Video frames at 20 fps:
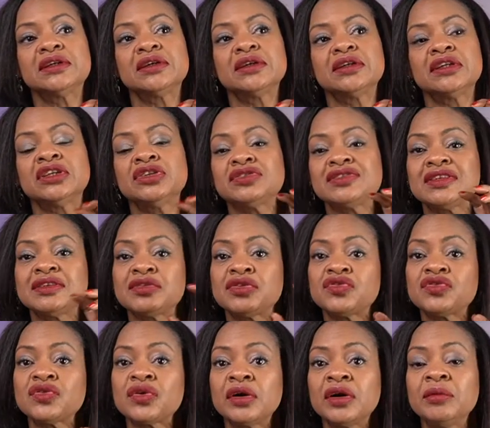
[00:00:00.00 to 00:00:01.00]
using the
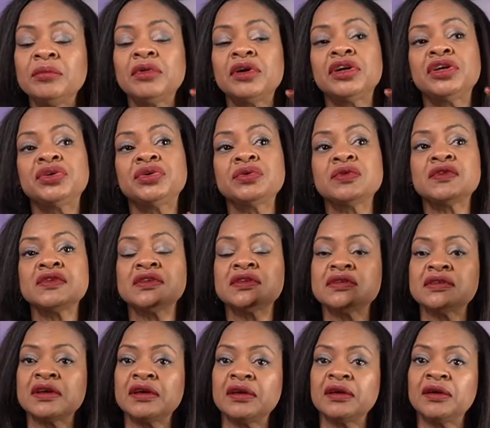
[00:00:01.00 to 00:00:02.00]
term or using
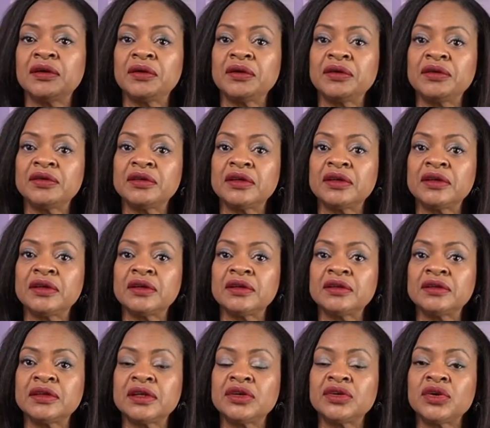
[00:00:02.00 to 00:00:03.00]
the the
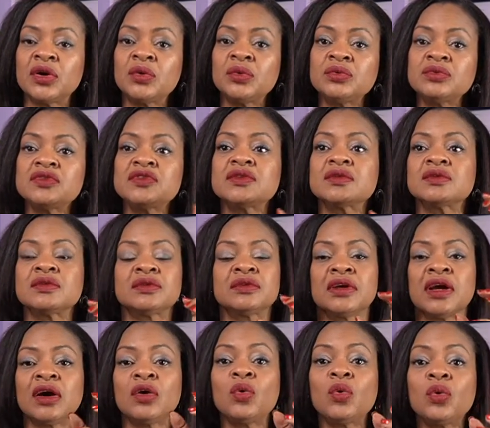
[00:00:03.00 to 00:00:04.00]
the notes or the
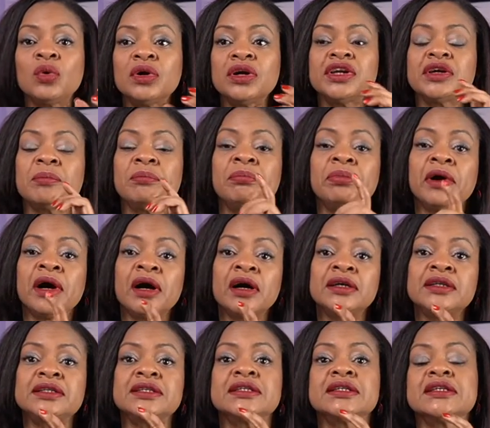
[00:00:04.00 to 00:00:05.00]
accord,
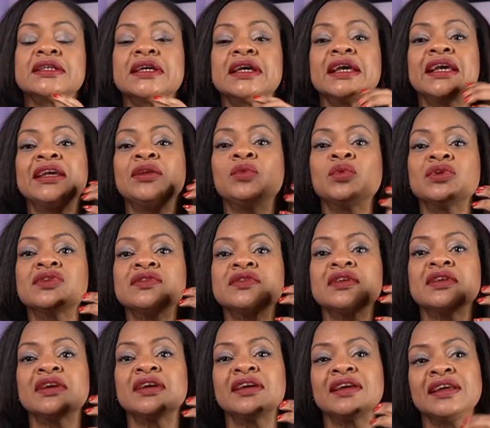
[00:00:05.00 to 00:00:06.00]
but it was
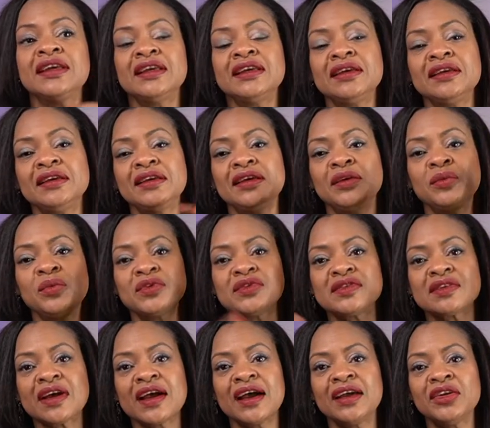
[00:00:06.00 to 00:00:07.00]
he he was
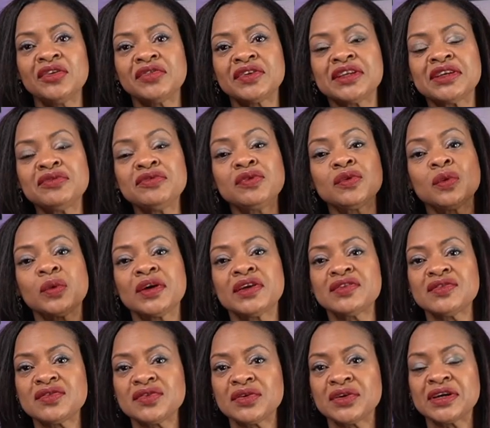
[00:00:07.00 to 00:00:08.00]
kind of an
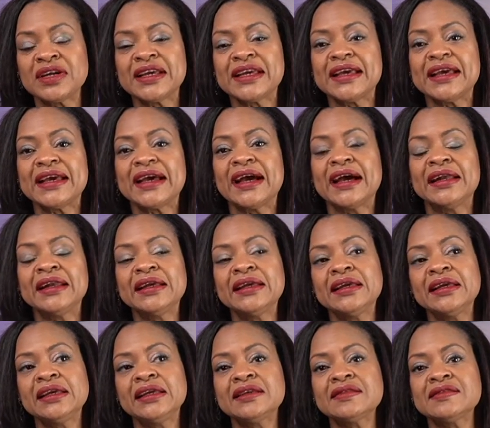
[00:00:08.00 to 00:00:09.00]
influencer, and
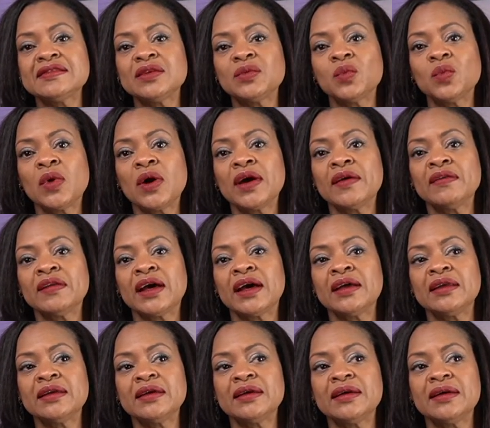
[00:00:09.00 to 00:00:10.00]
he is the one
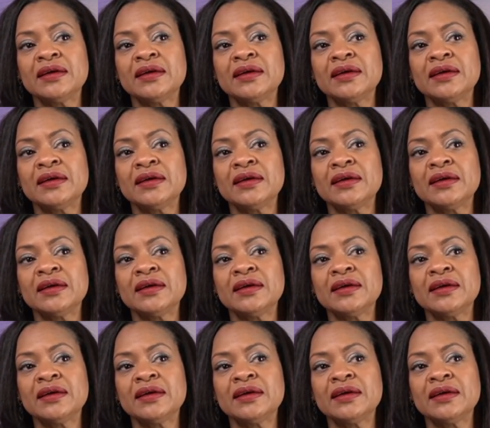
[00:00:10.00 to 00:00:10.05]
that